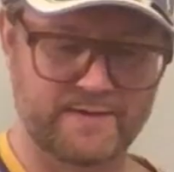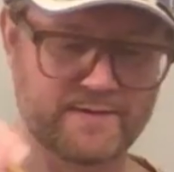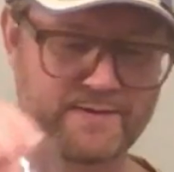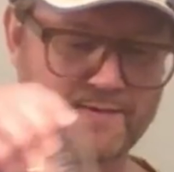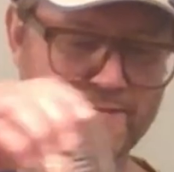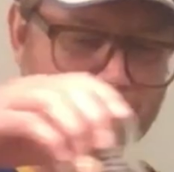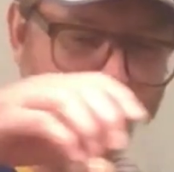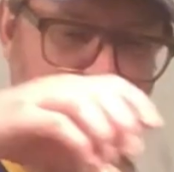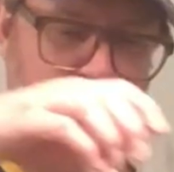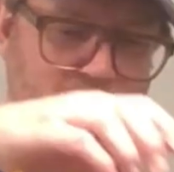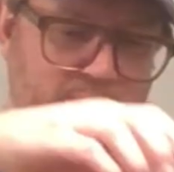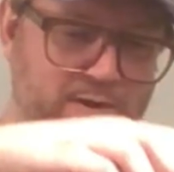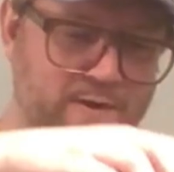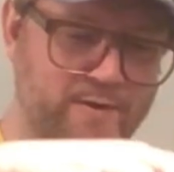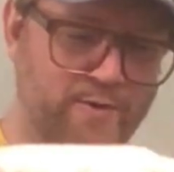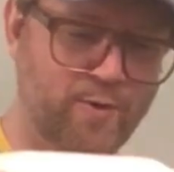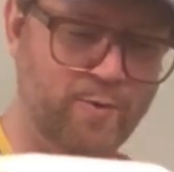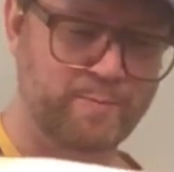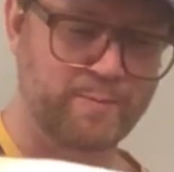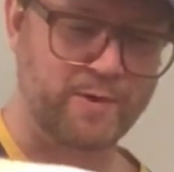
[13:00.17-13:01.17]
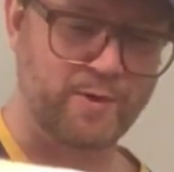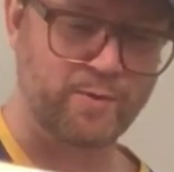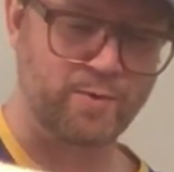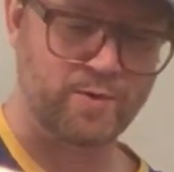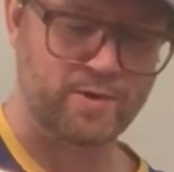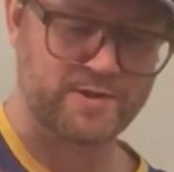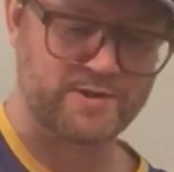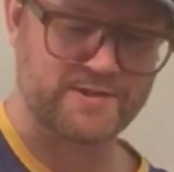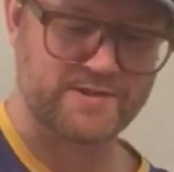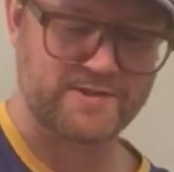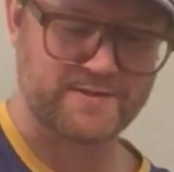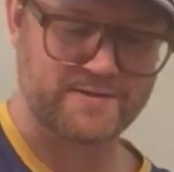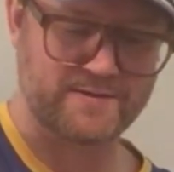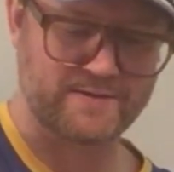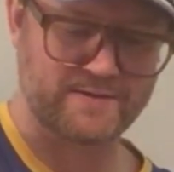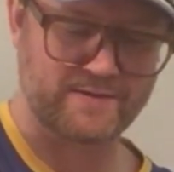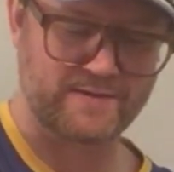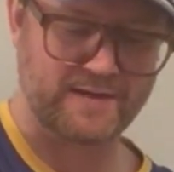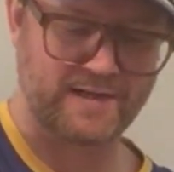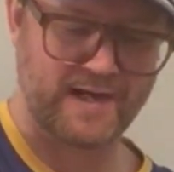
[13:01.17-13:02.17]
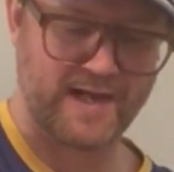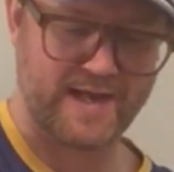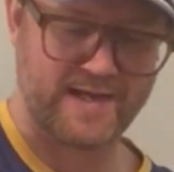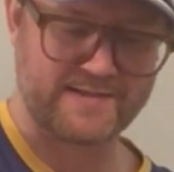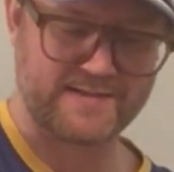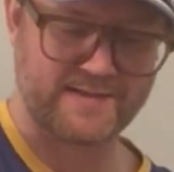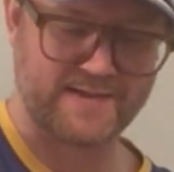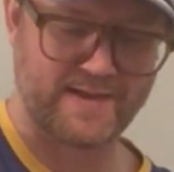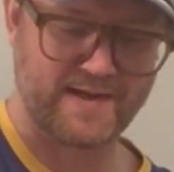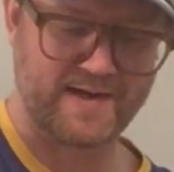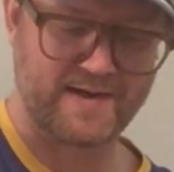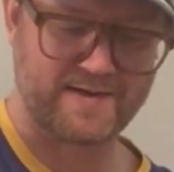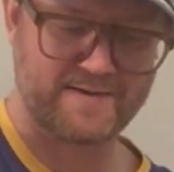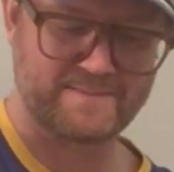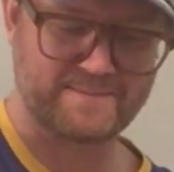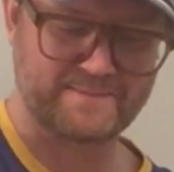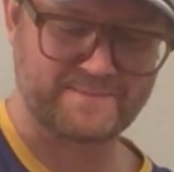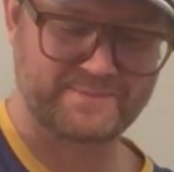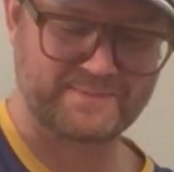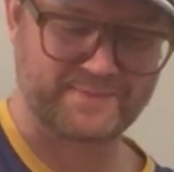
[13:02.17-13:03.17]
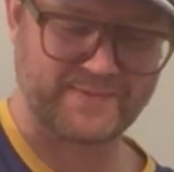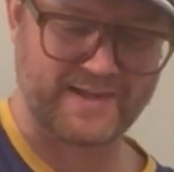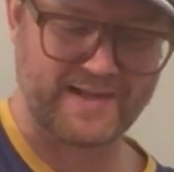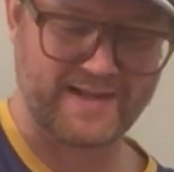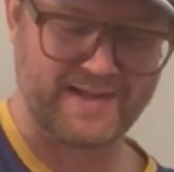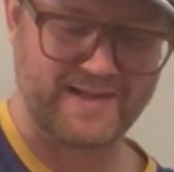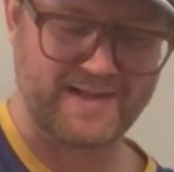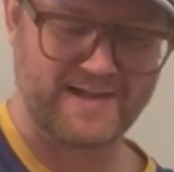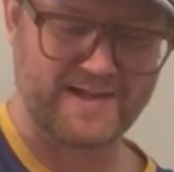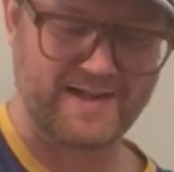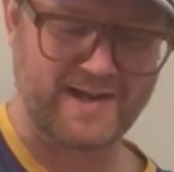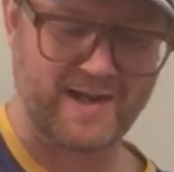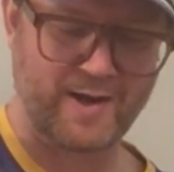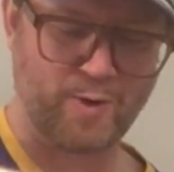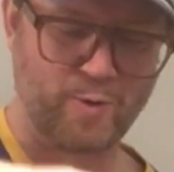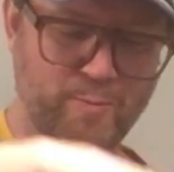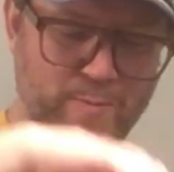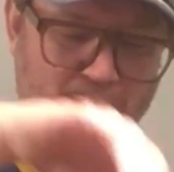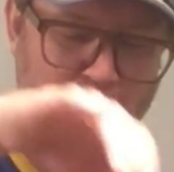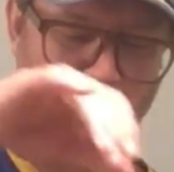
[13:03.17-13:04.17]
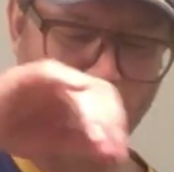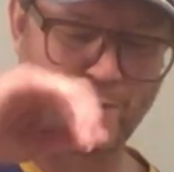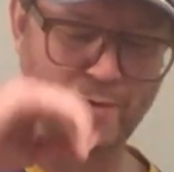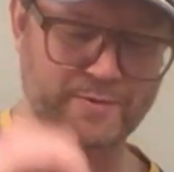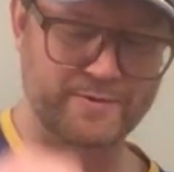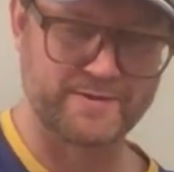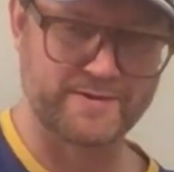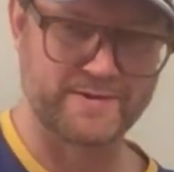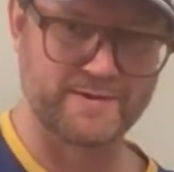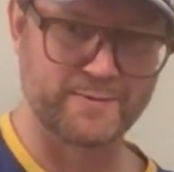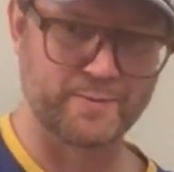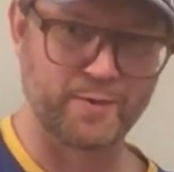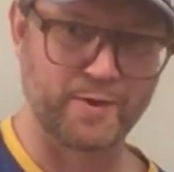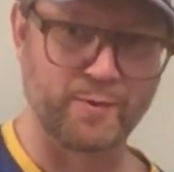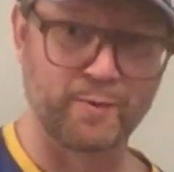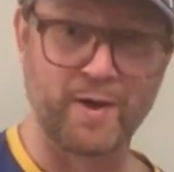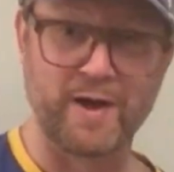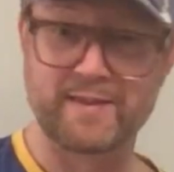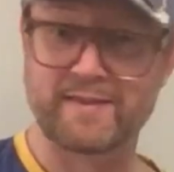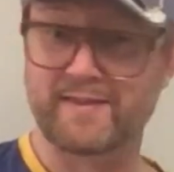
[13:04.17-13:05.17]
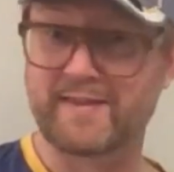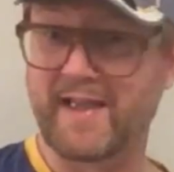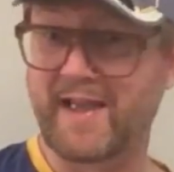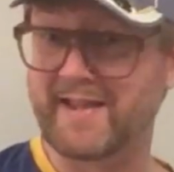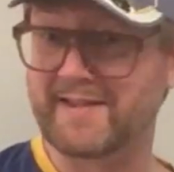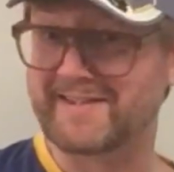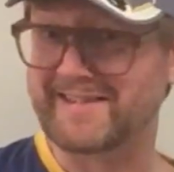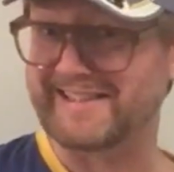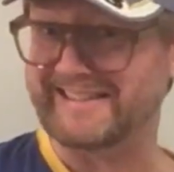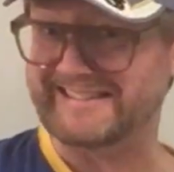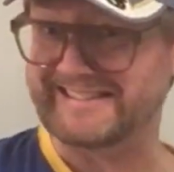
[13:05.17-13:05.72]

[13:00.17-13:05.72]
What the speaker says: So the Oppigårds glass there. I hope I won't regret that.